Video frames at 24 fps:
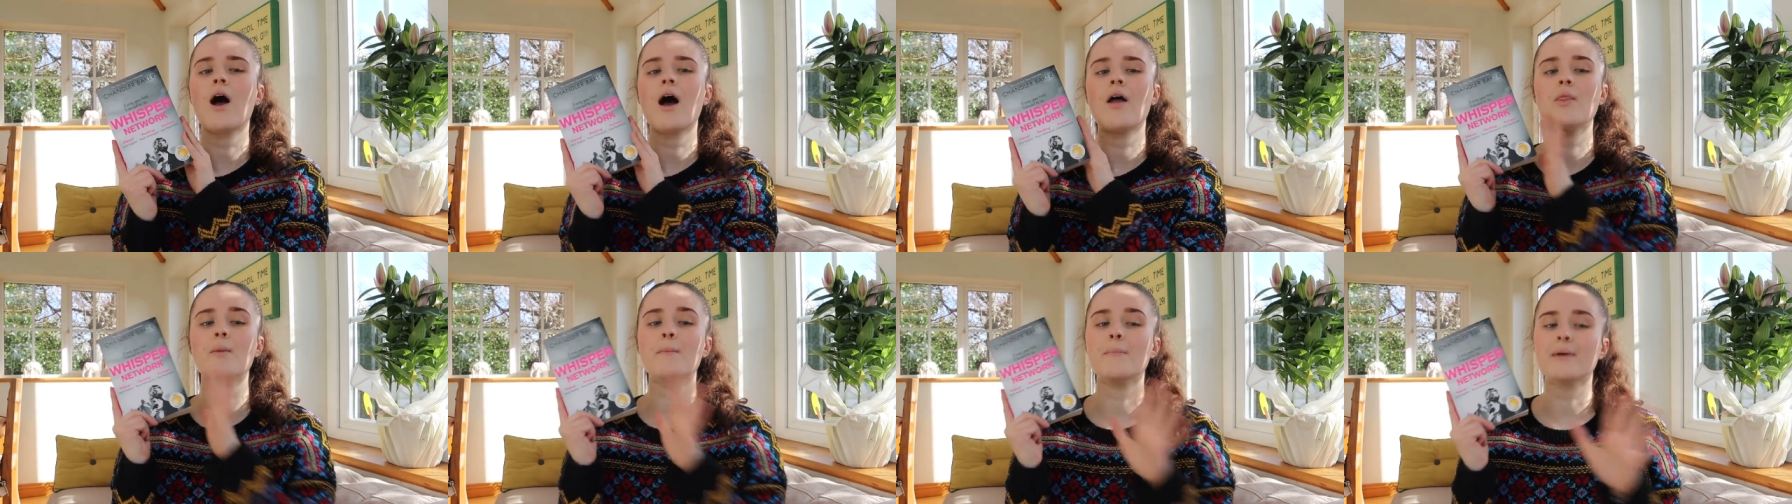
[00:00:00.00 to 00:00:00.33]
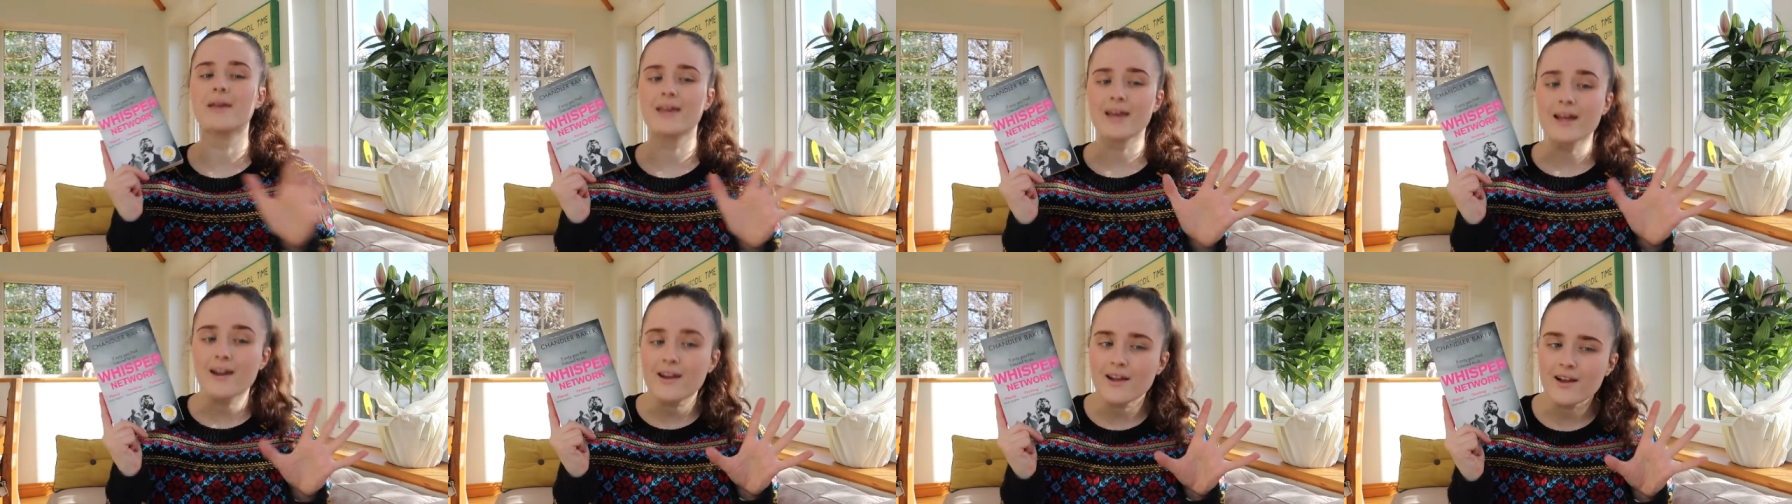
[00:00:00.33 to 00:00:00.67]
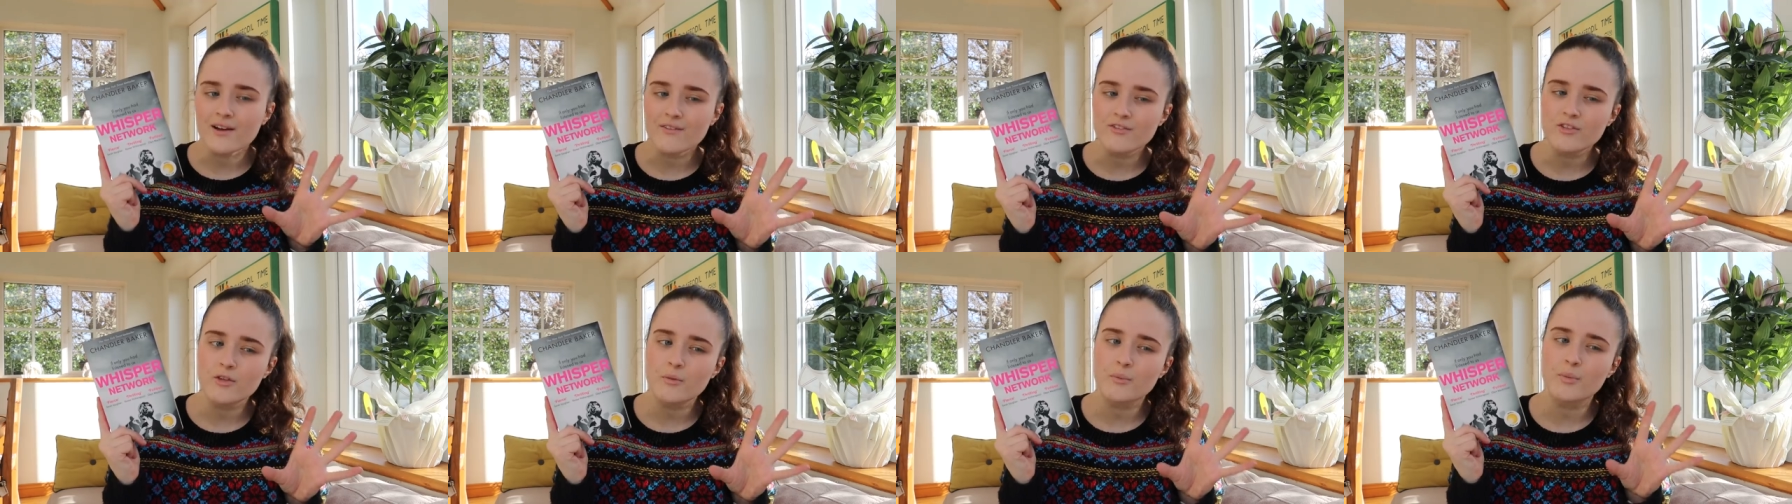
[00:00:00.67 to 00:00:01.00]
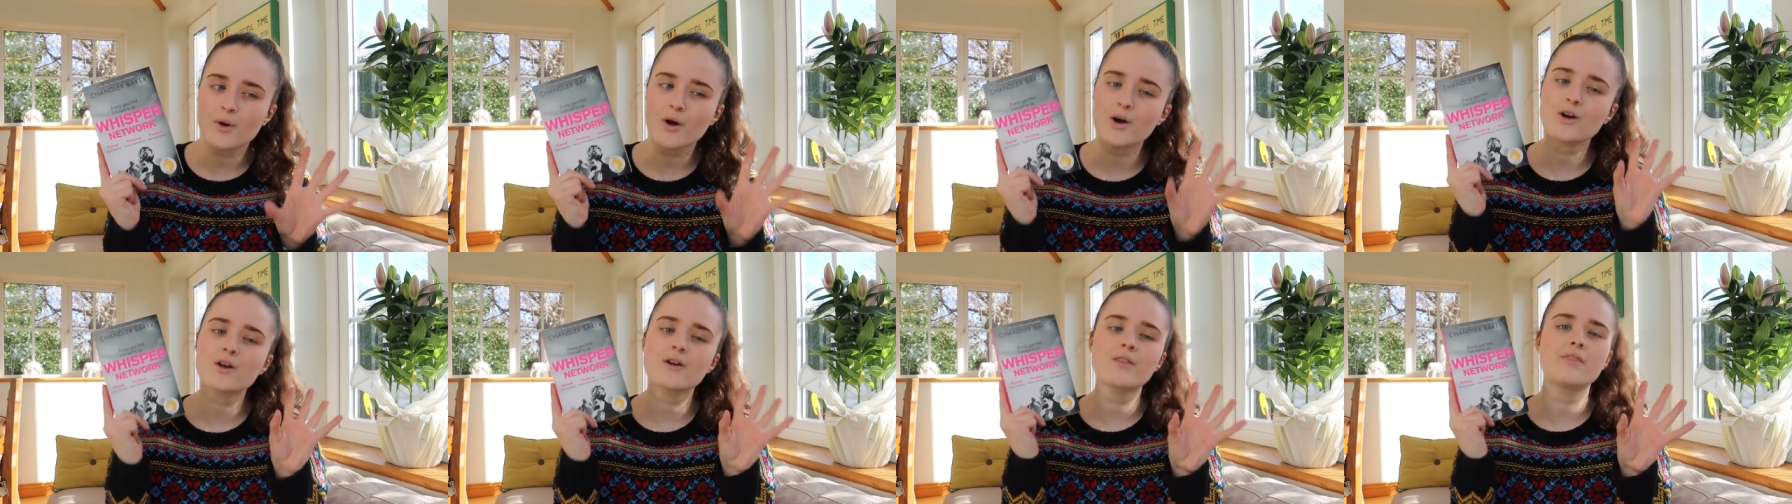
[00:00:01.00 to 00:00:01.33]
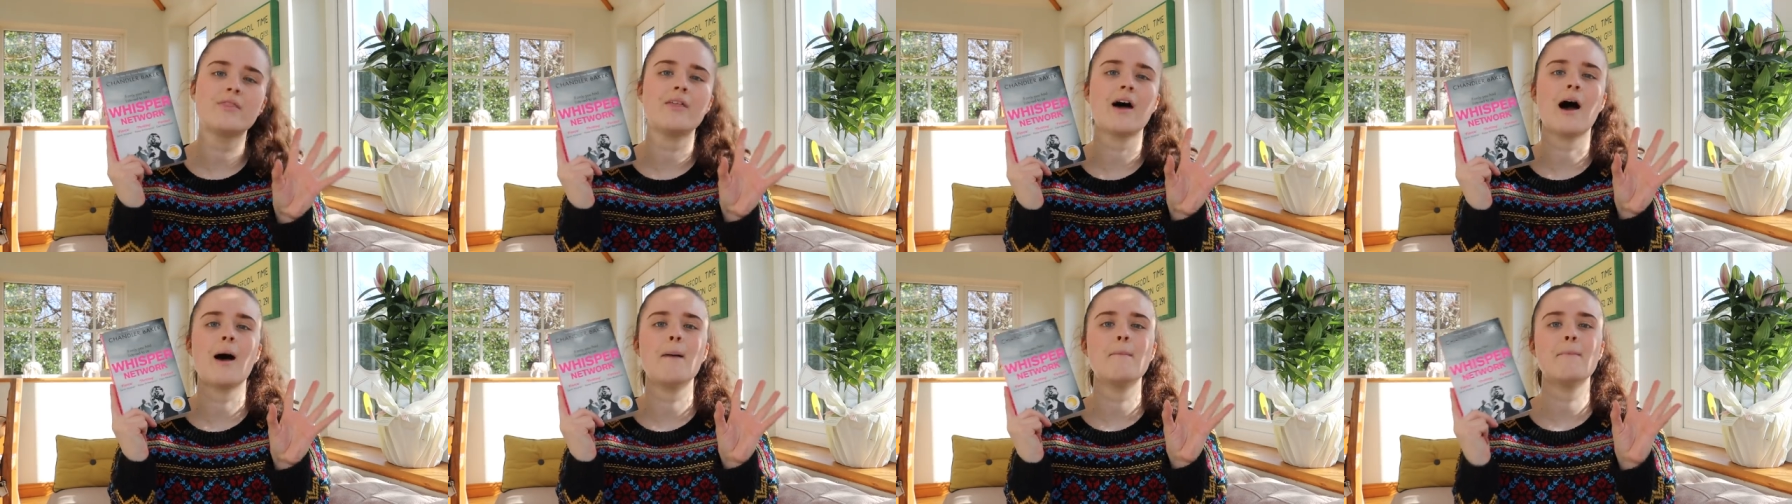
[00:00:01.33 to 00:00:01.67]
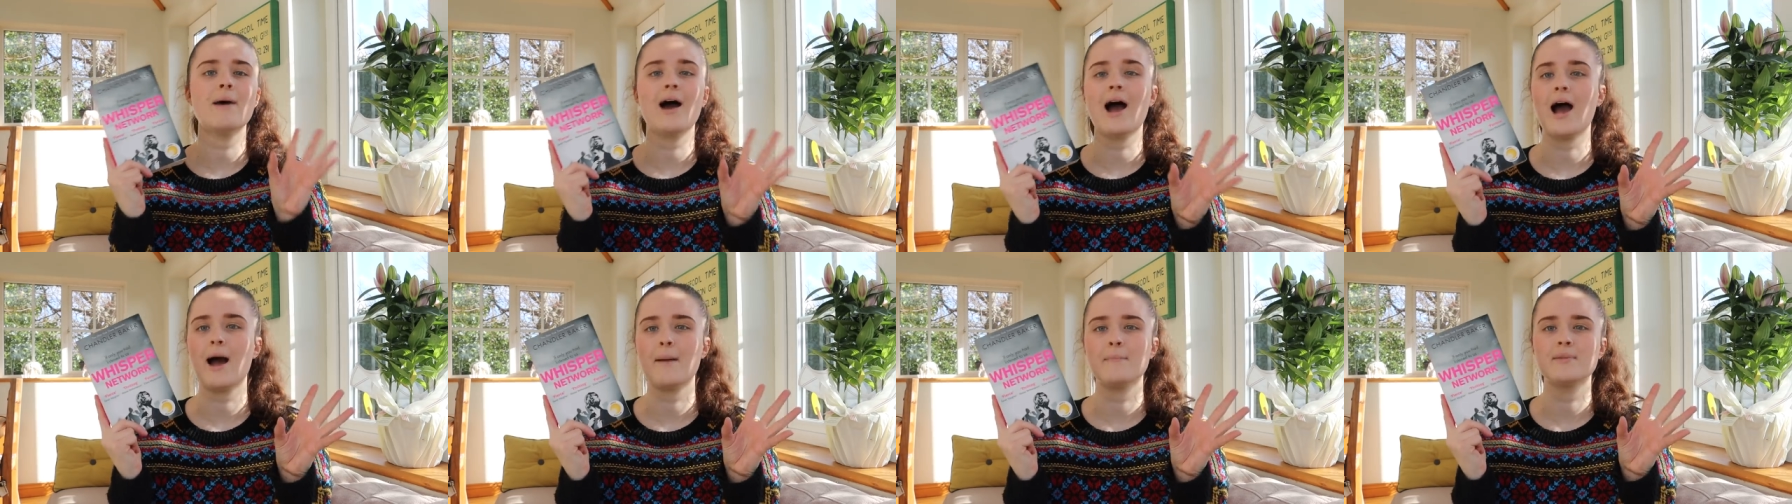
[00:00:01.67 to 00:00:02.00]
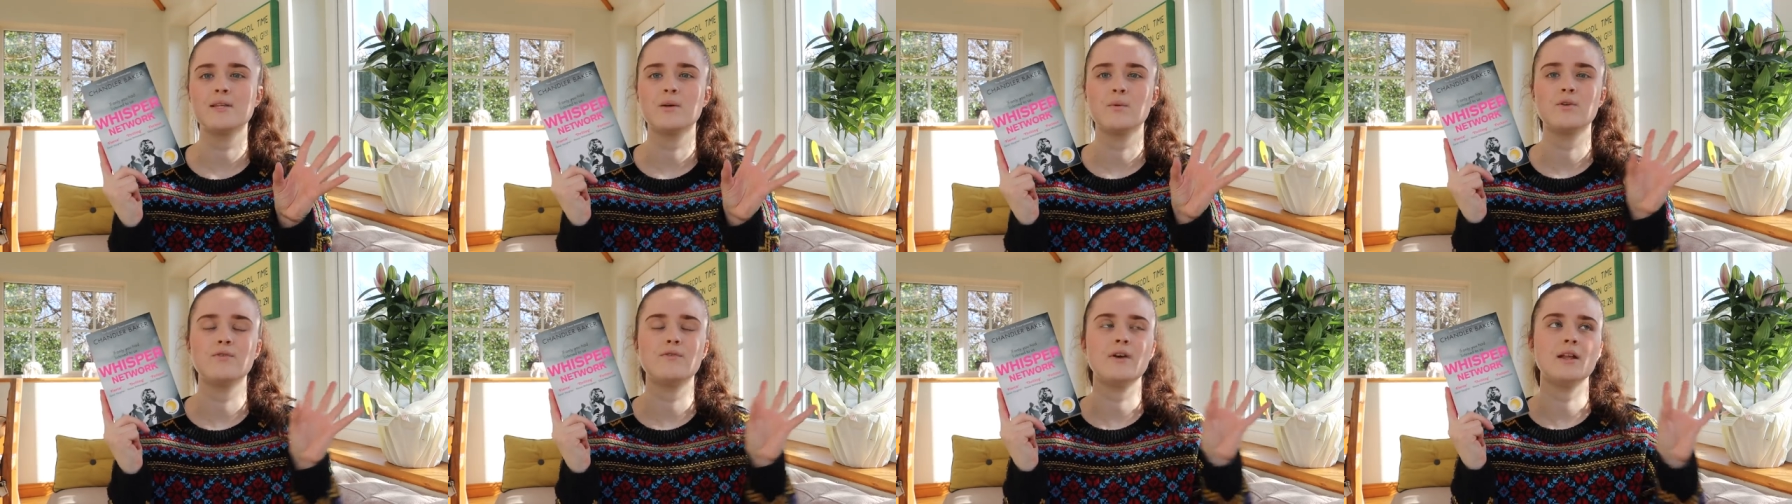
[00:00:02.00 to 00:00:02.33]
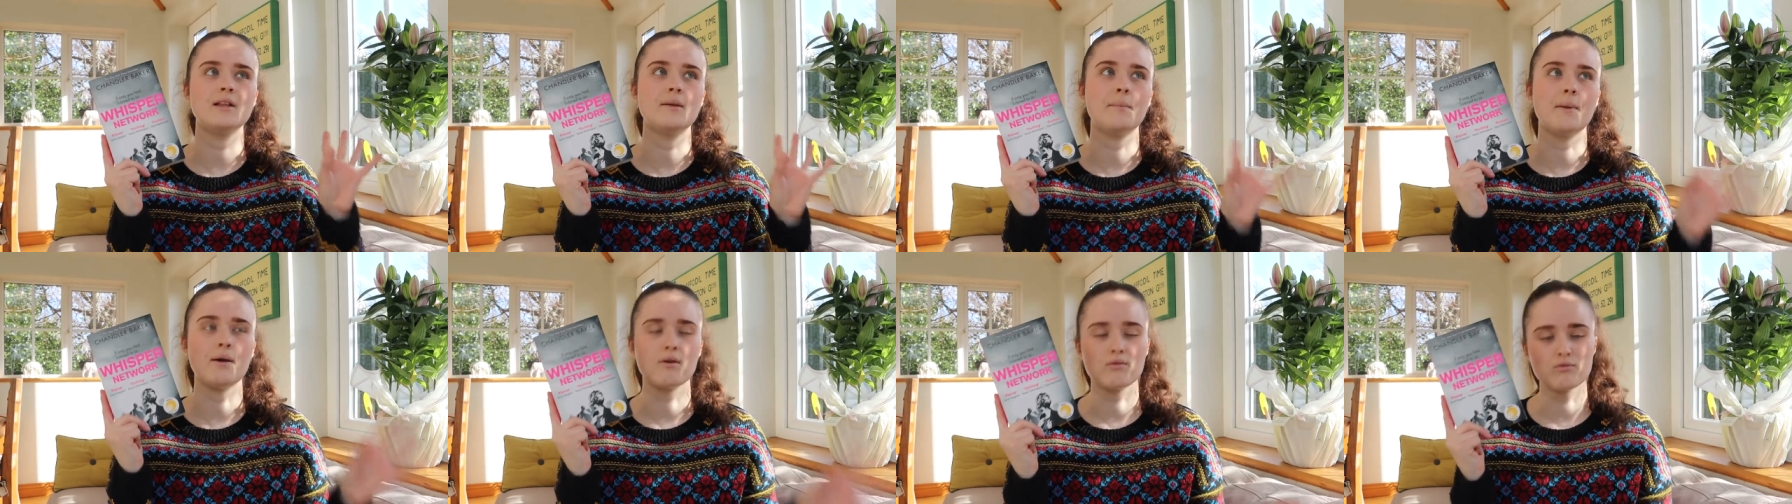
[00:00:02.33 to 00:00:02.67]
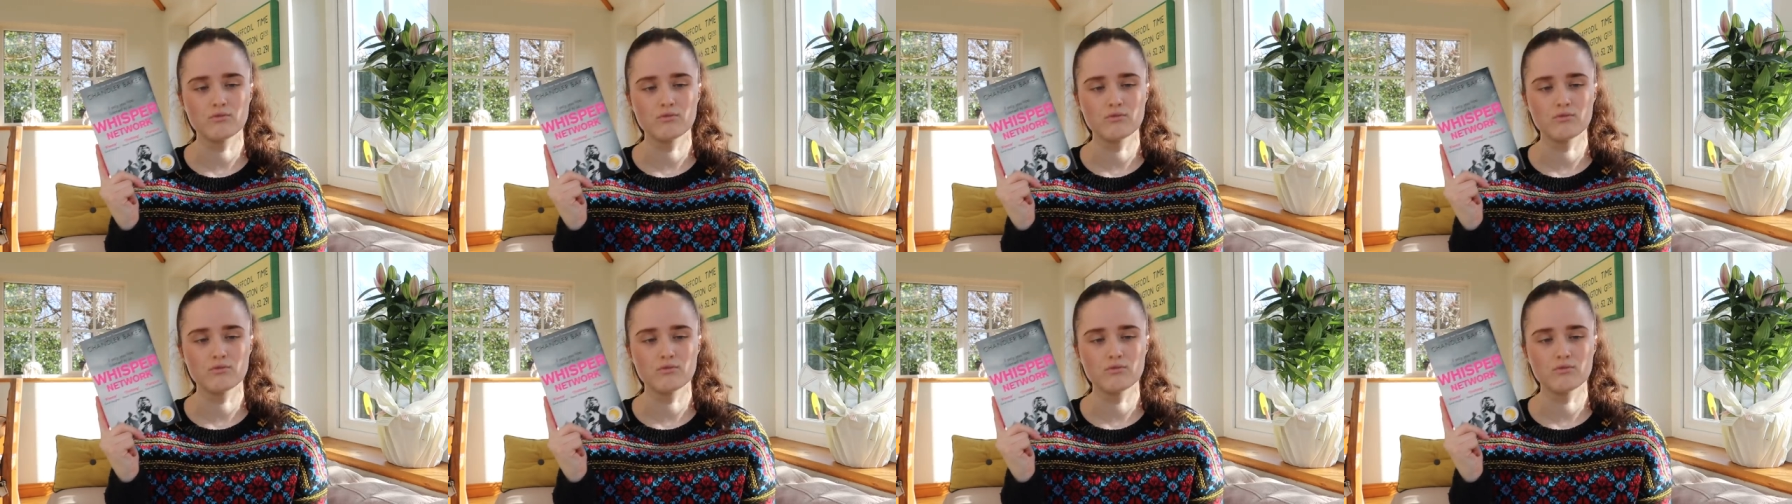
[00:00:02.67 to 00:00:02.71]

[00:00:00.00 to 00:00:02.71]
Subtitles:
at the beginning of the book that perhaps it would feel a bit